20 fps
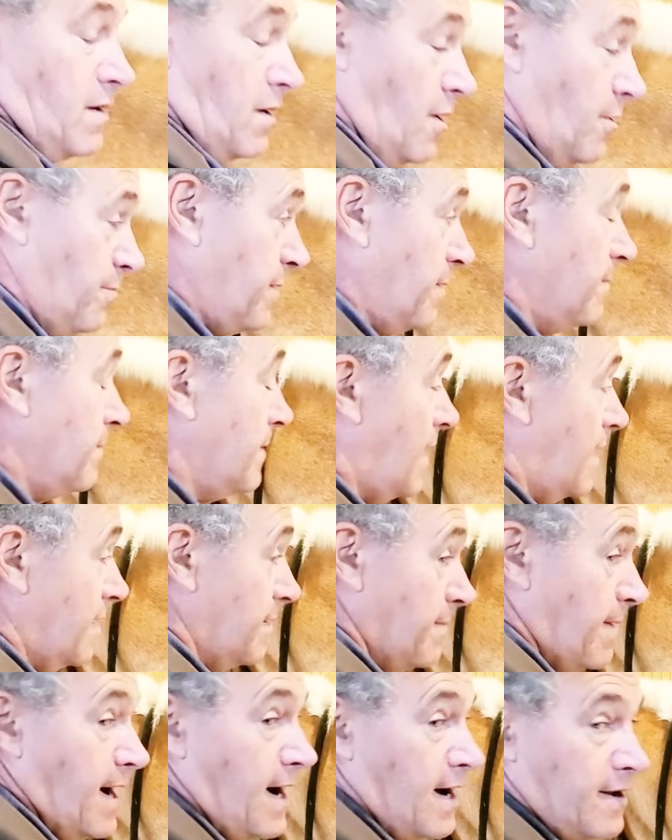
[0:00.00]
Cloaked him, got
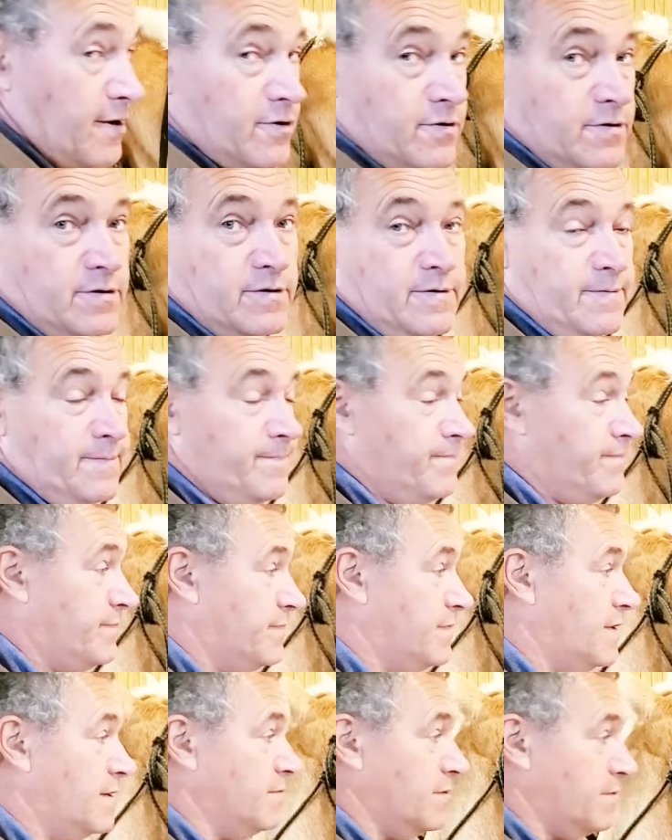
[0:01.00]
him hotter,
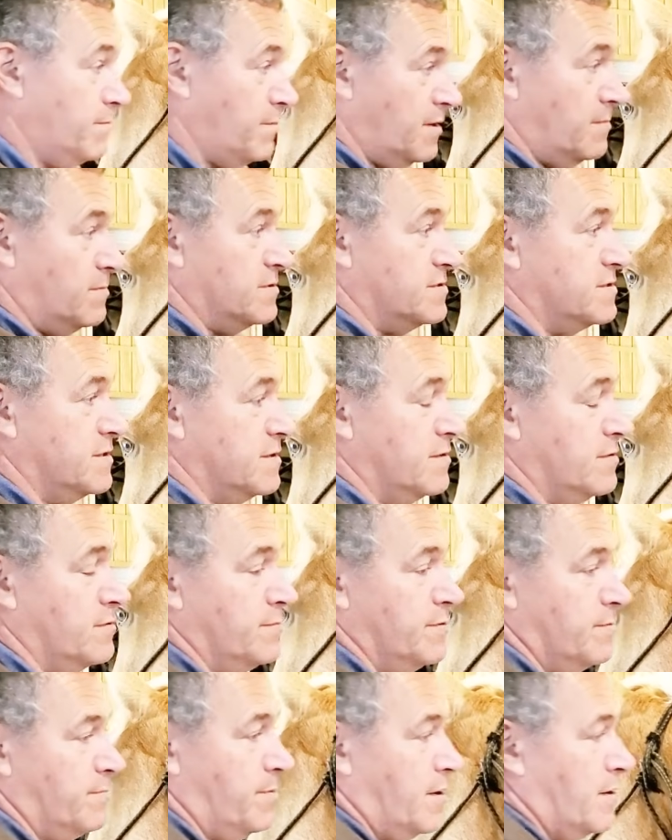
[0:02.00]
then we'd be able to see a little
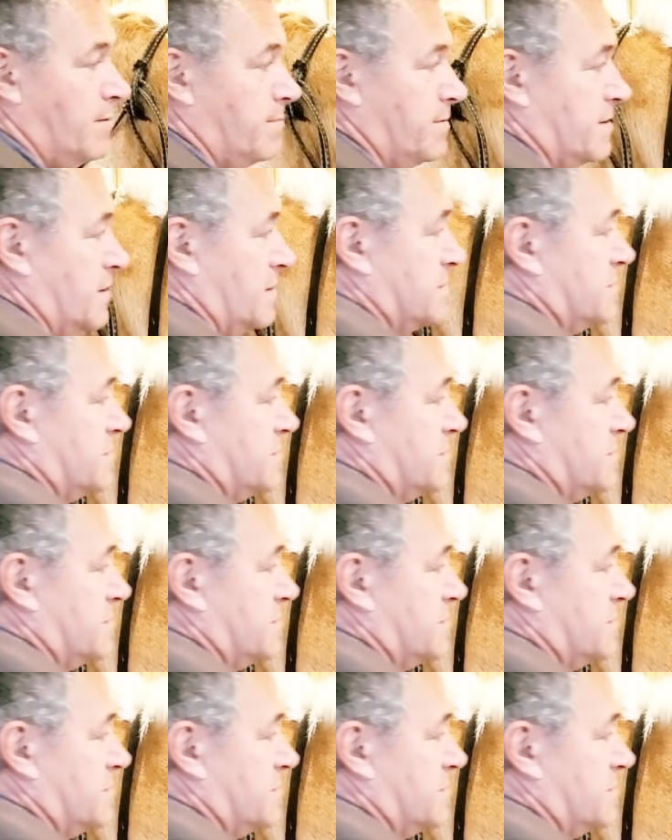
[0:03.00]
bit better. But